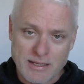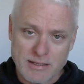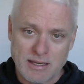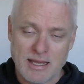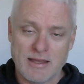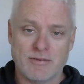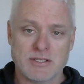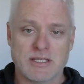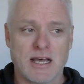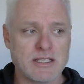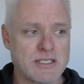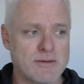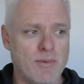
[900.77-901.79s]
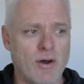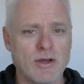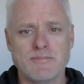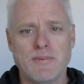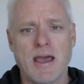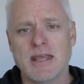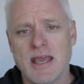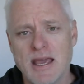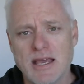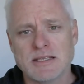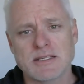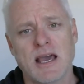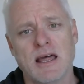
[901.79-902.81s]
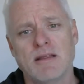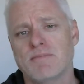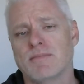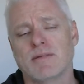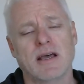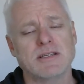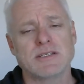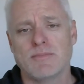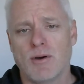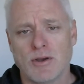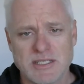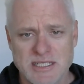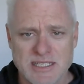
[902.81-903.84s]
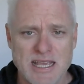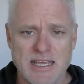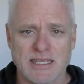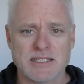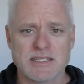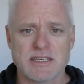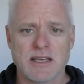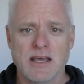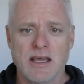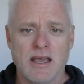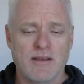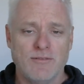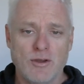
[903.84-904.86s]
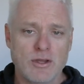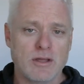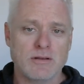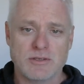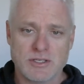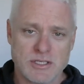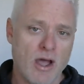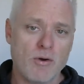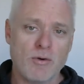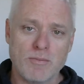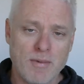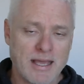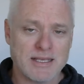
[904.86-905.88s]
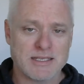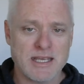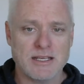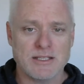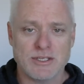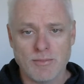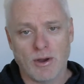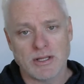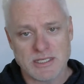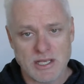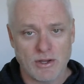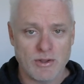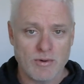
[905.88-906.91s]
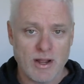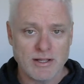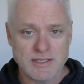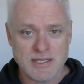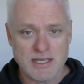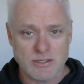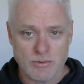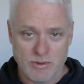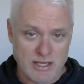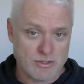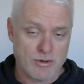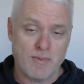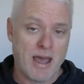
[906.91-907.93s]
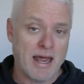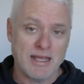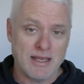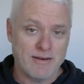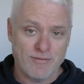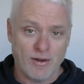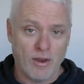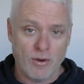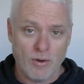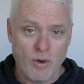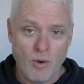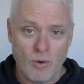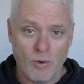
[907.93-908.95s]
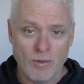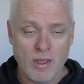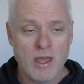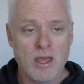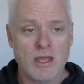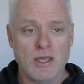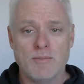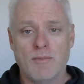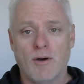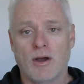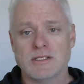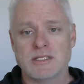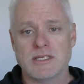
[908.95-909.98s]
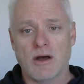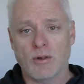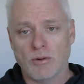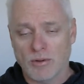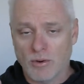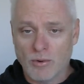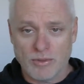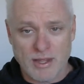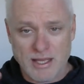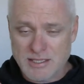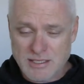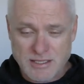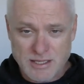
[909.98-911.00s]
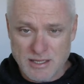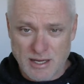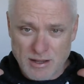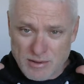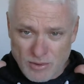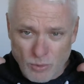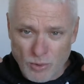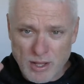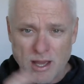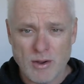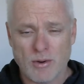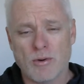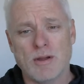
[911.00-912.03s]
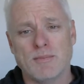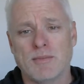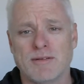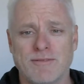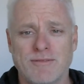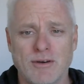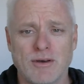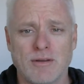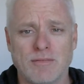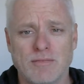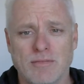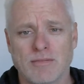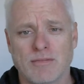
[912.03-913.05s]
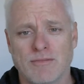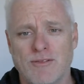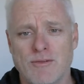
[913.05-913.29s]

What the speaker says: brake levers, customized panniers, kind of customized seats. If you can sew and make seats, you might sell your own seats with extra padding in for long haul. You might sell, there's, you know, audio equipment for